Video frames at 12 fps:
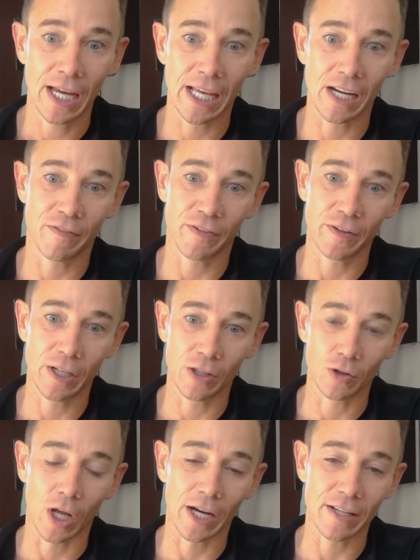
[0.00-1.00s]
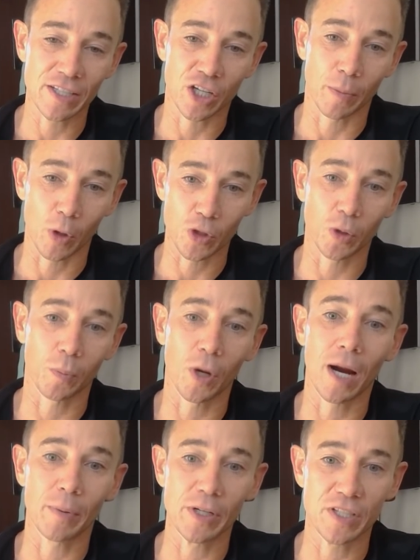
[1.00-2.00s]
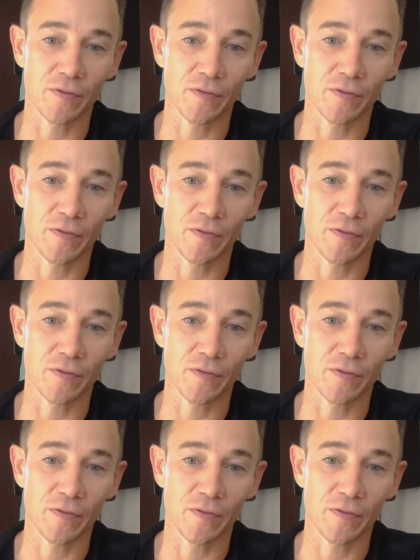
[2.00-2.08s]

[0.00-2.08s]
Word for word: And if it, a lot of these commercial properties,